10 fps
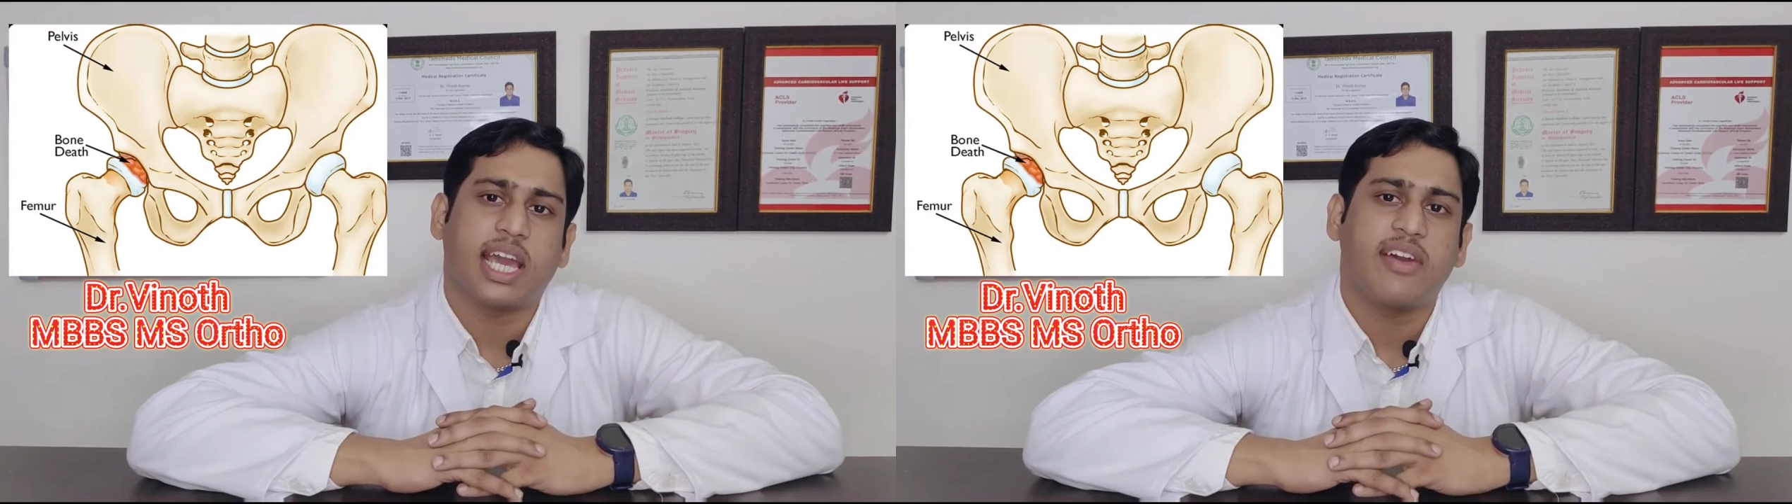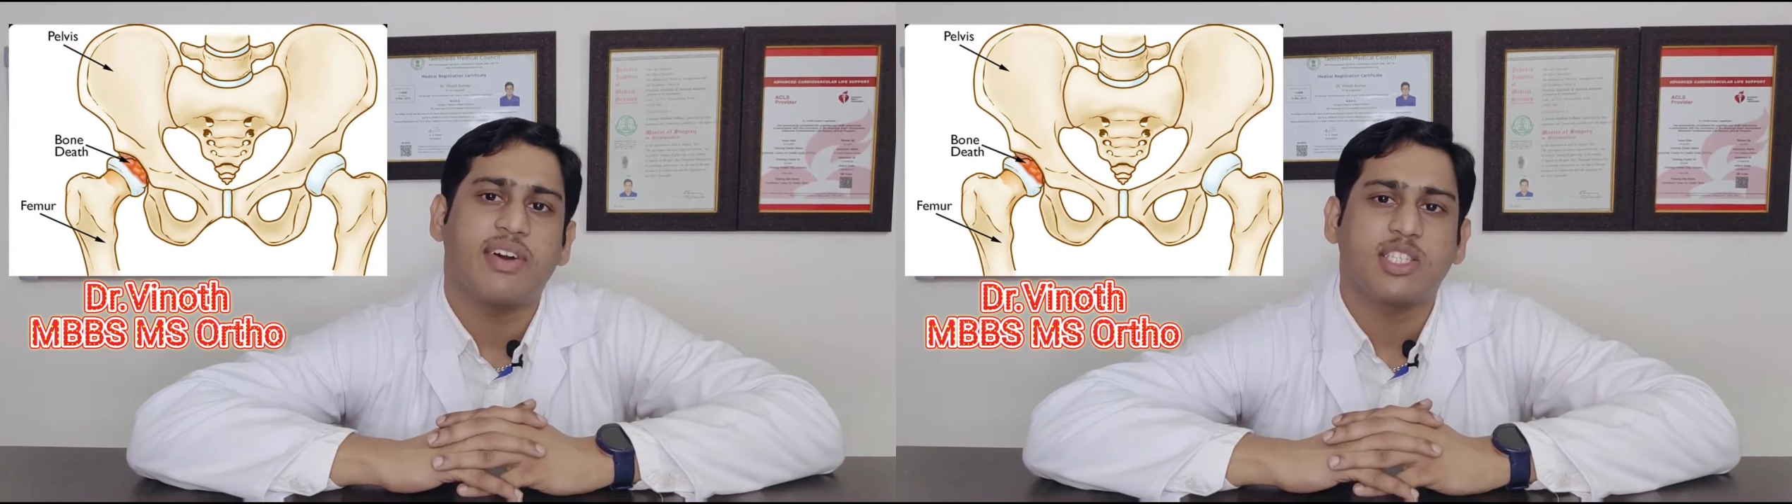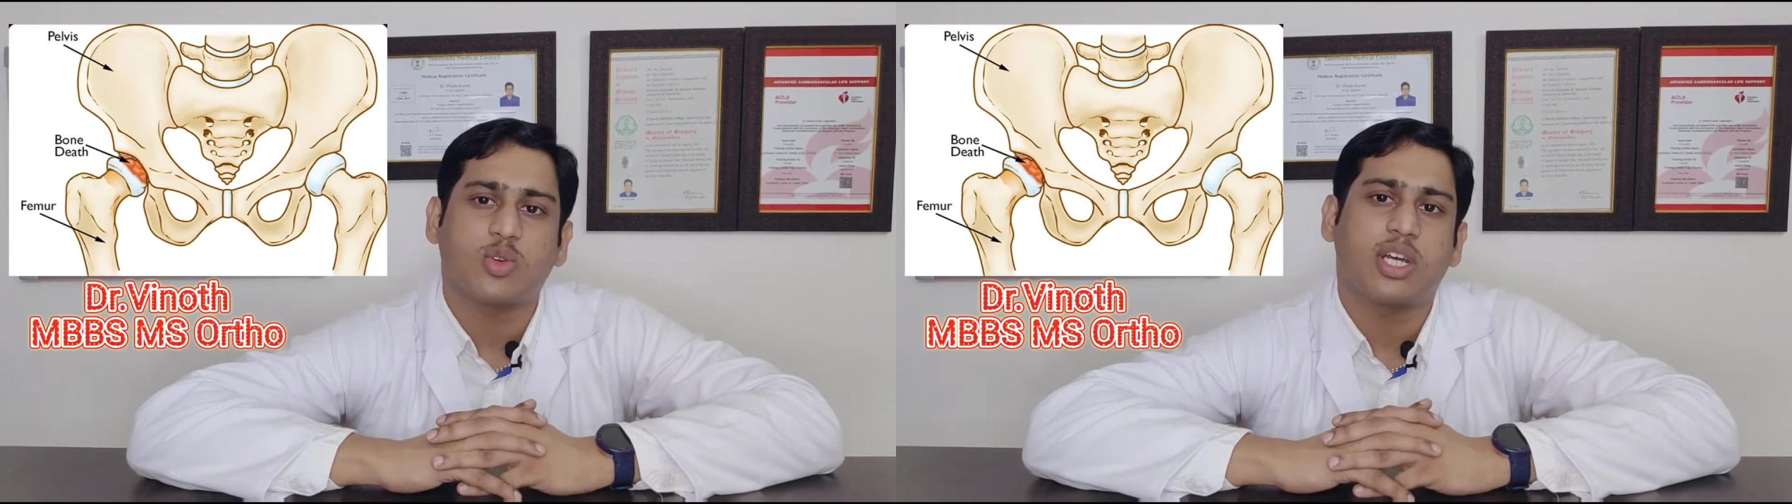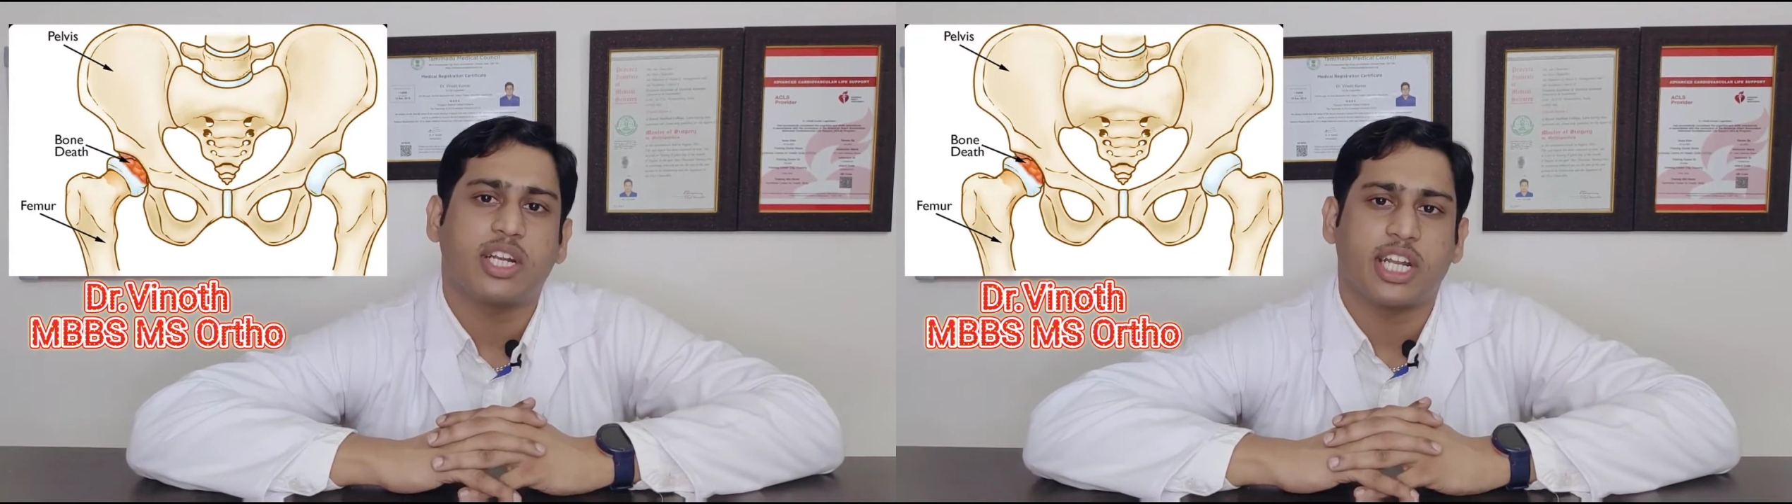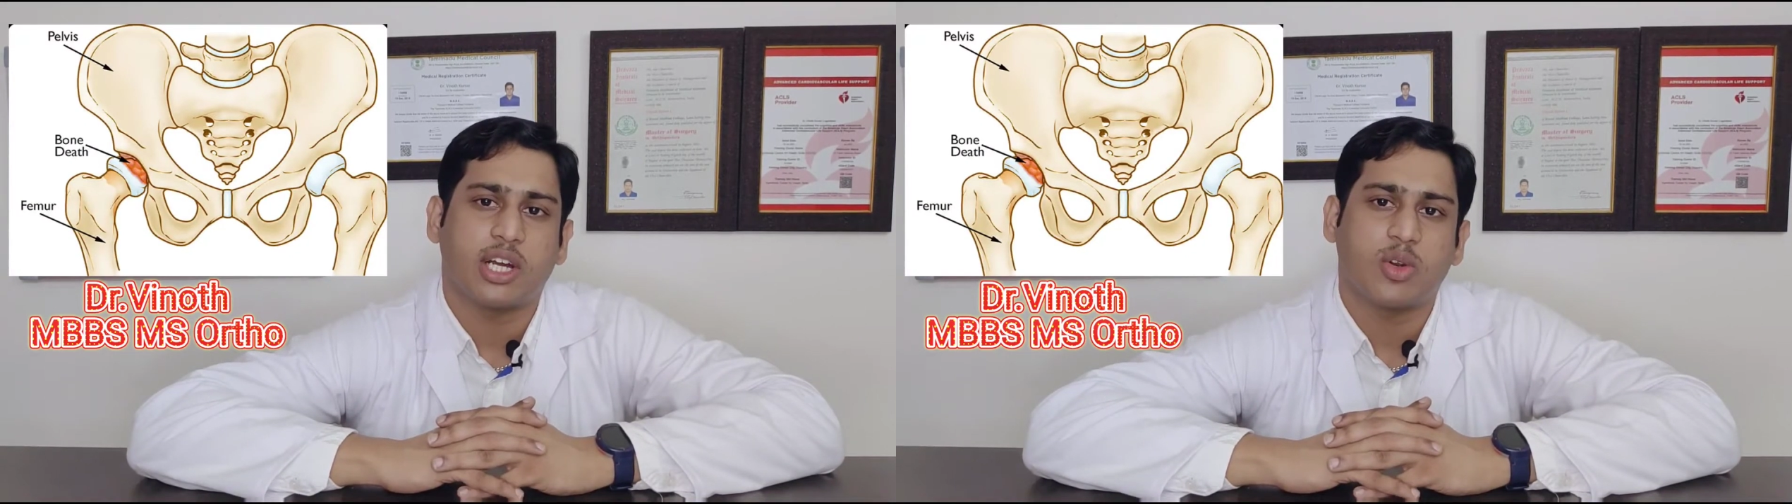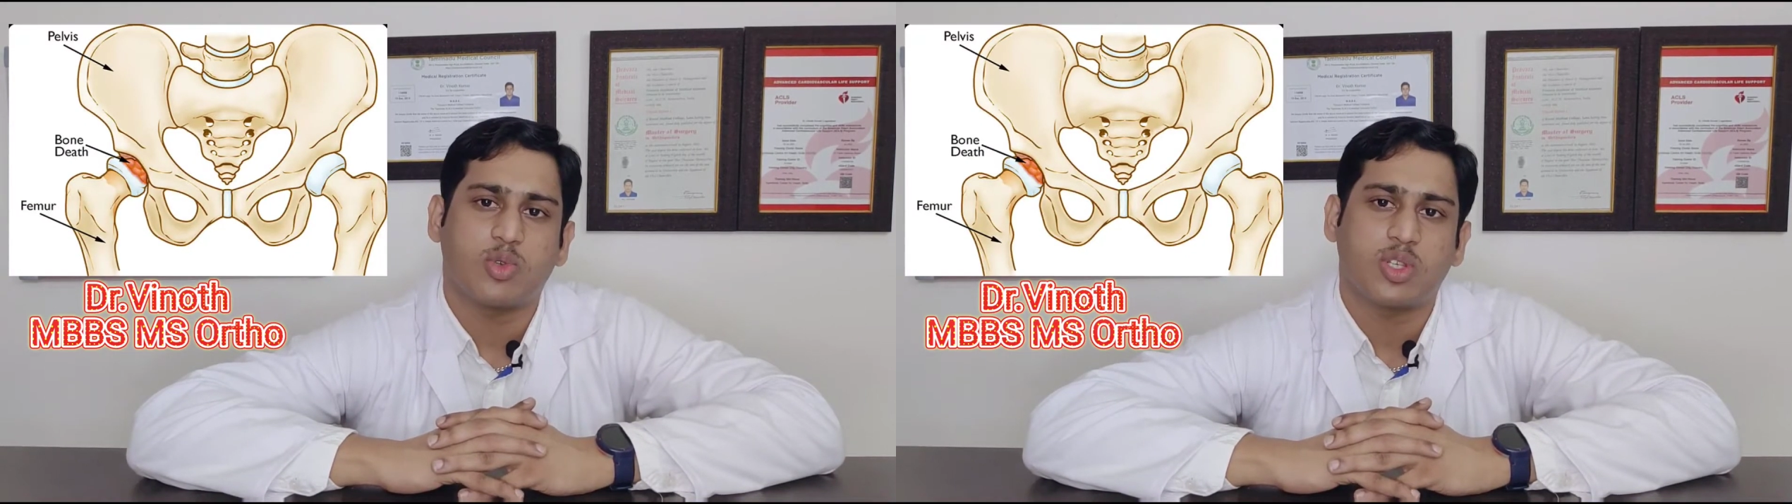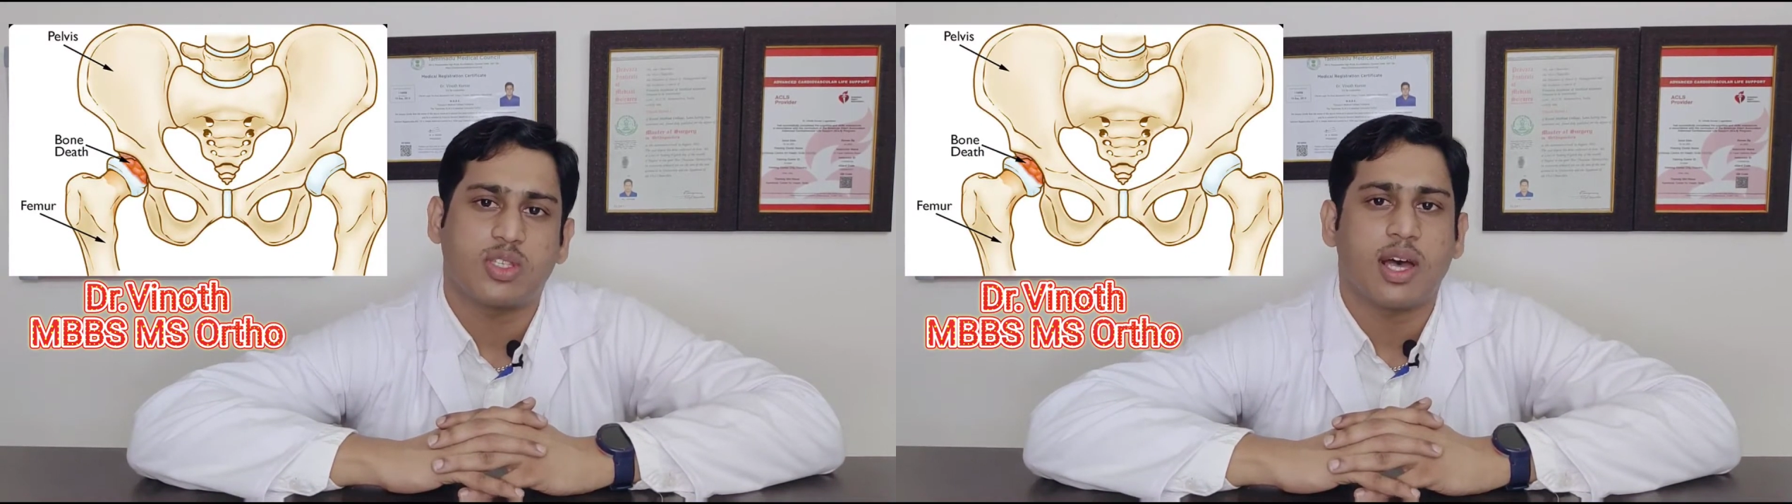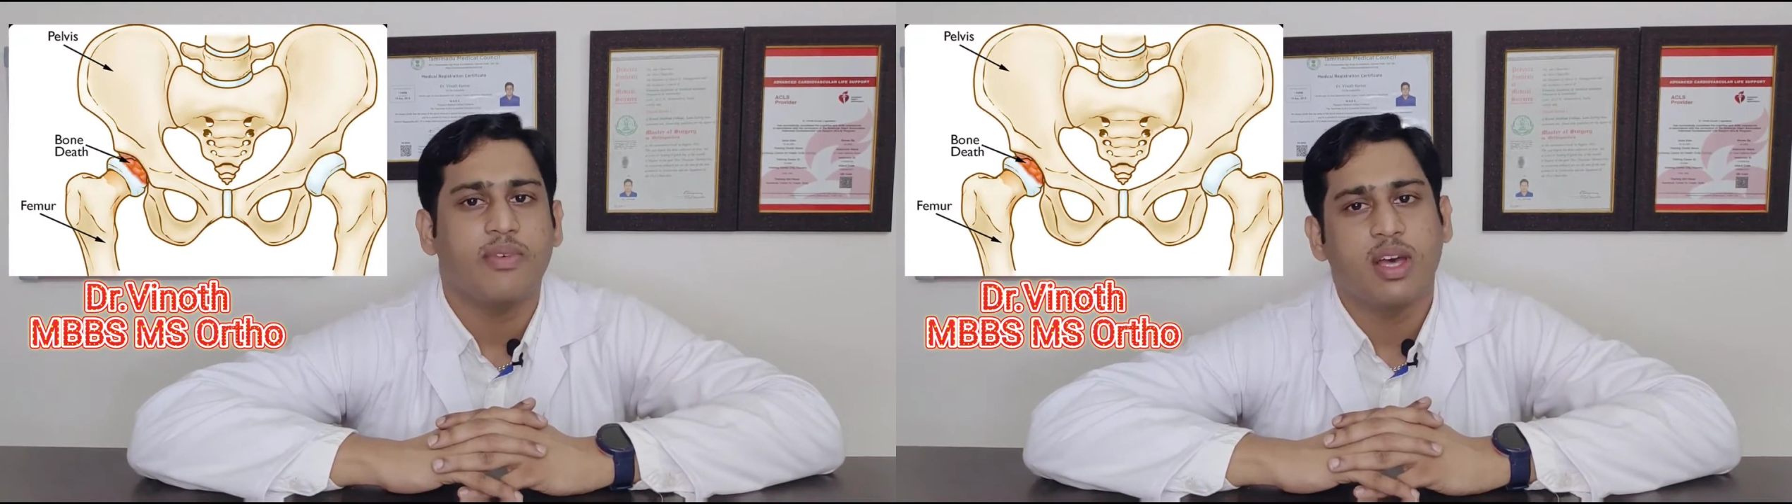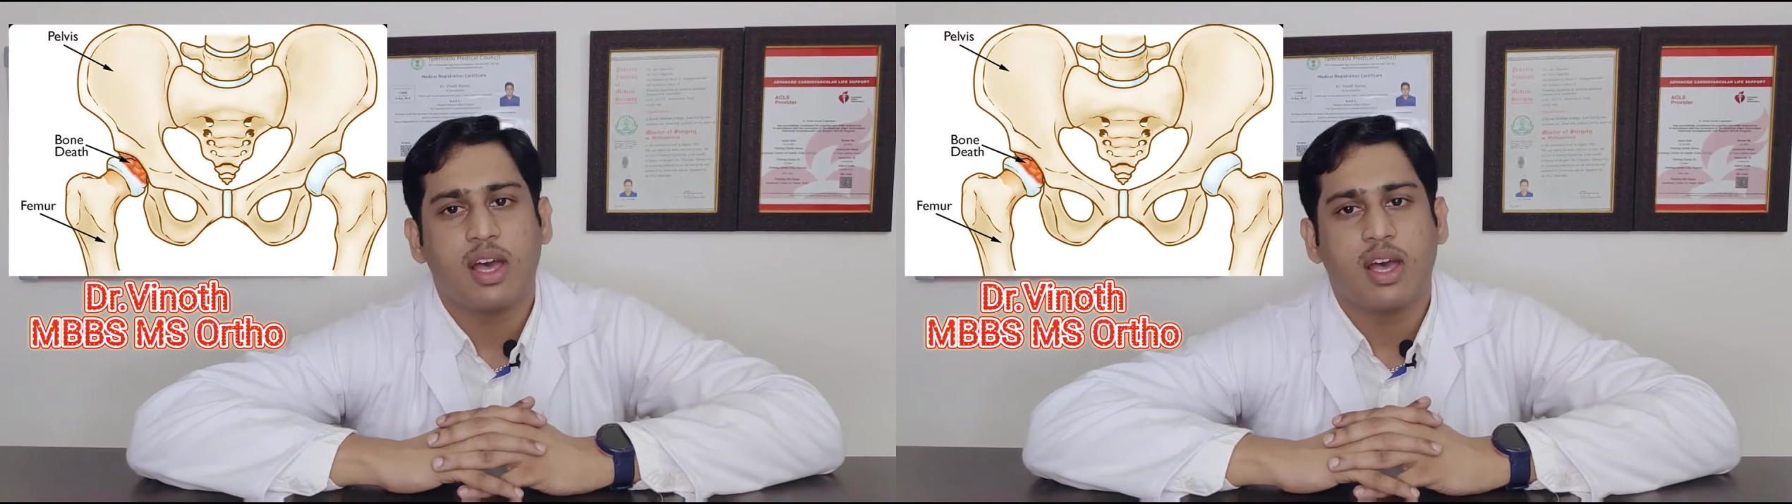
avascular necrosis of